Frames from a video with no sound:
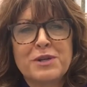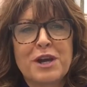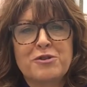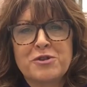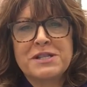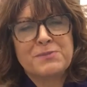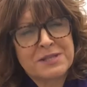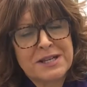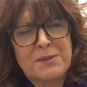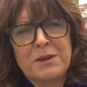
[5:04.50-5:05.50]
podiatrists,
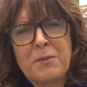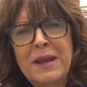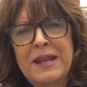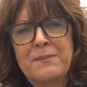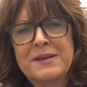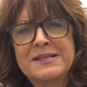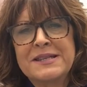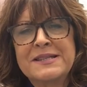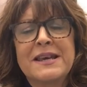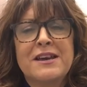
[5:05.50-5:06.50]
certainly when they've been in the
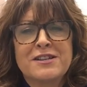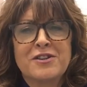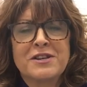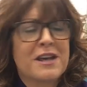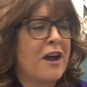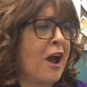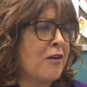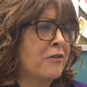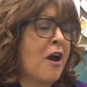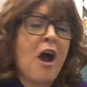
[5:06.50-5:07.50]
business as long as I
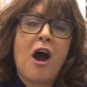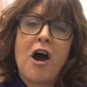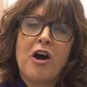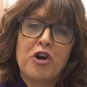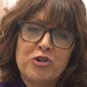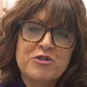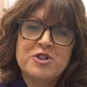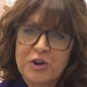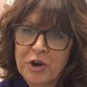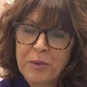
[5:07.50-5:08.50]
have, are
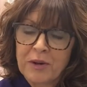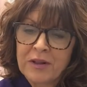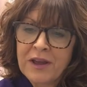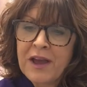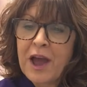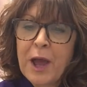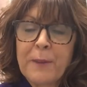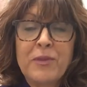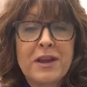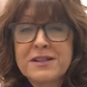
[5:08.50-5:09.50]
unshockable.
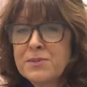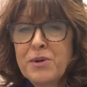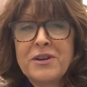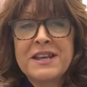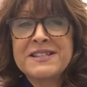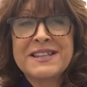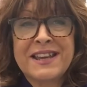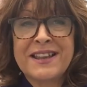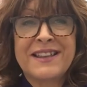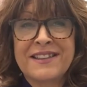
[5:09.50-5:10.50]
To be honest,
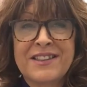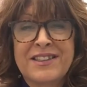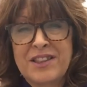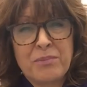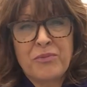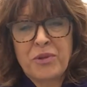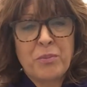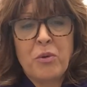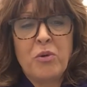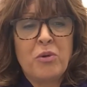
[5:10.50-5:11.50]
the
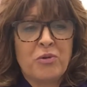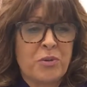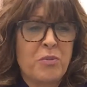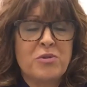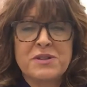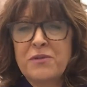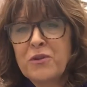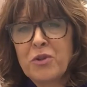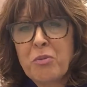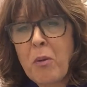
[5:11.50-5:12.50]
more
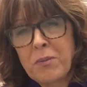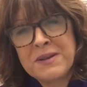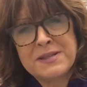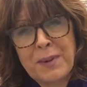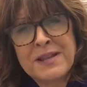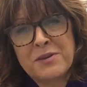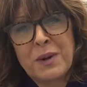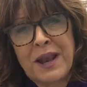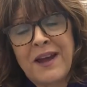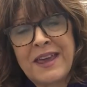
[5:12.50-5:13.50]
difficult the problem is, the better
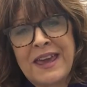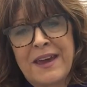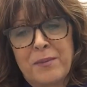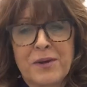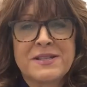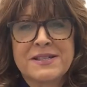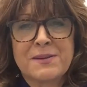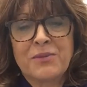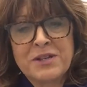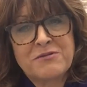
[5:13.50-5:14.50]
we like it, because it's
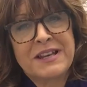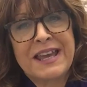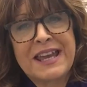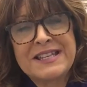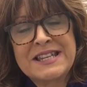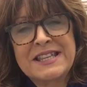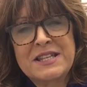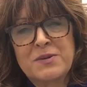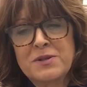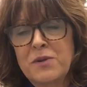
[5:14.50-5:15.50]
something to really get your teeth
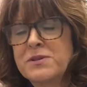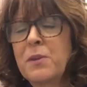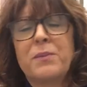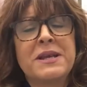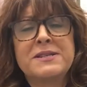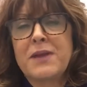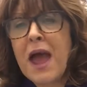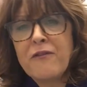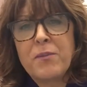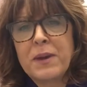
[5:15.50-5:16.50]
into and solve. So please don't
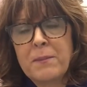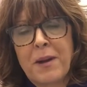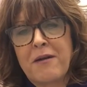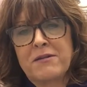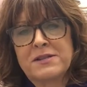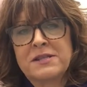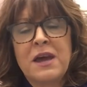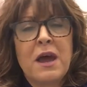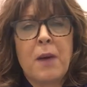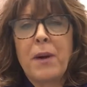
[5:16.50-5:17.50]
ever be embarrassed
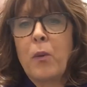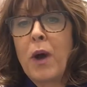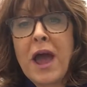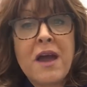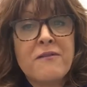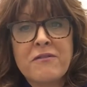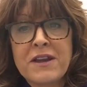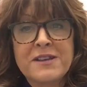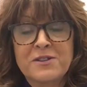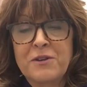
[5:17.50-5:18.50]
about whatever
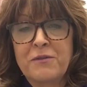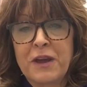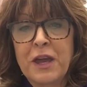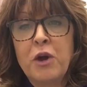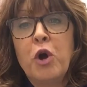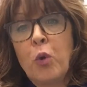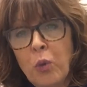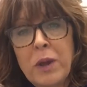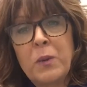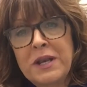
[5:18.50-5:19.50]
it is on your feet.
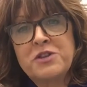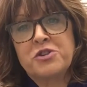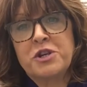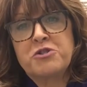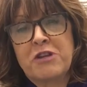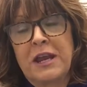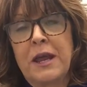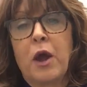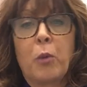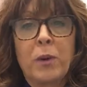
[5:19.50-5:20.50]
We will enjoy treating
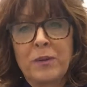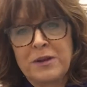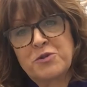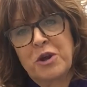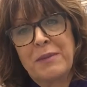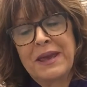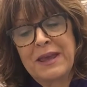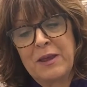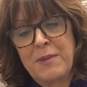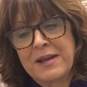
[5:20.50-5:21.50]
it and we will enjoy
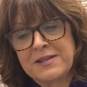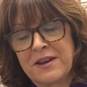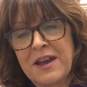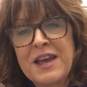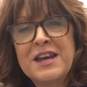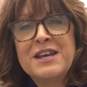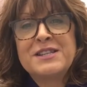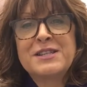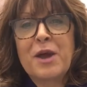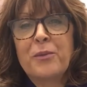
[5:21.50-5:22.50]
making you better.
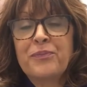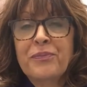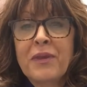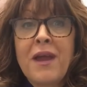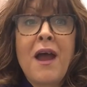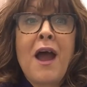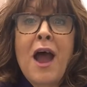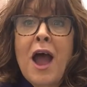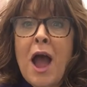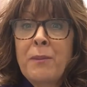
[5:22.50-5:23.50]
So,
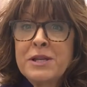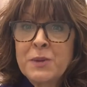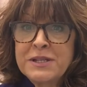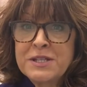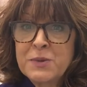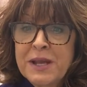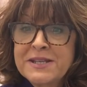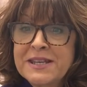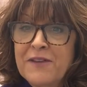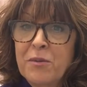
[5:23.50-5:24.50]
happy
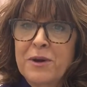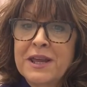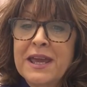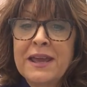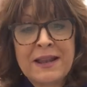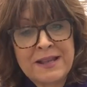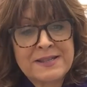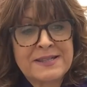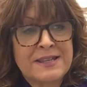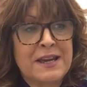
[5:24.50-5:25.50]
2020 everybody.
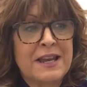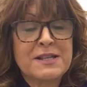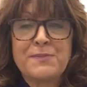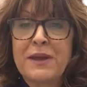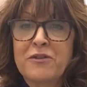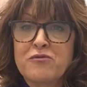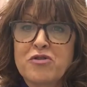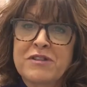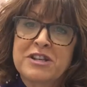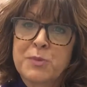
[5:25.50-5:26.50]
Let's make the
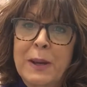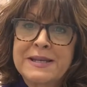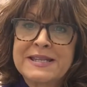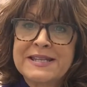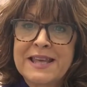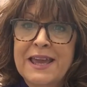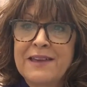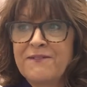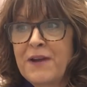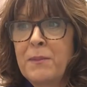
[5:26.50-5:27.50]
roaring 20s a
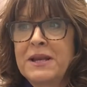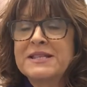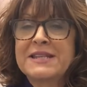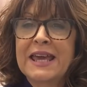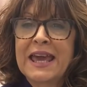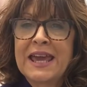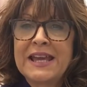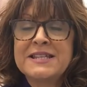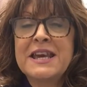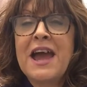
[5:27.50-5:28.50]
fabulous
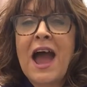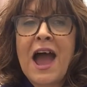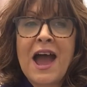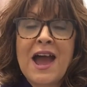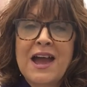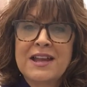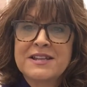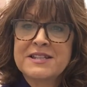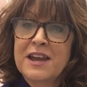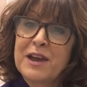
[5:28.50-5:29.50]
decade,
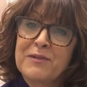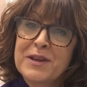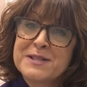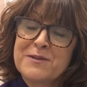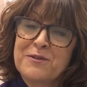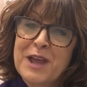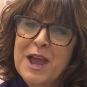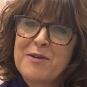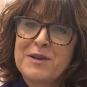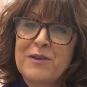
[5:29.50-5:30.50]
and that's it for
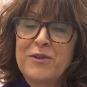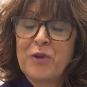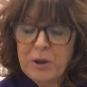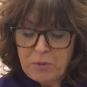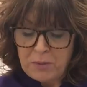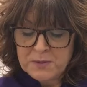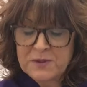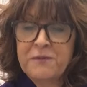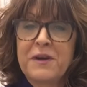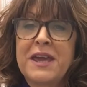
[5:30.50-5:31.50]
now. If you've got any problems with
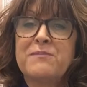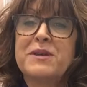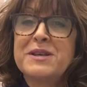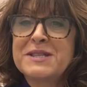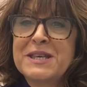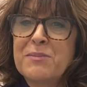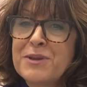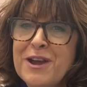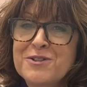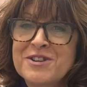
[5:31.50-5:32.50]
your feet, see your
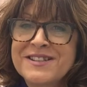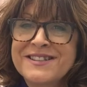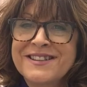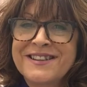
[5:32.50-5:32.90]
podiatrist.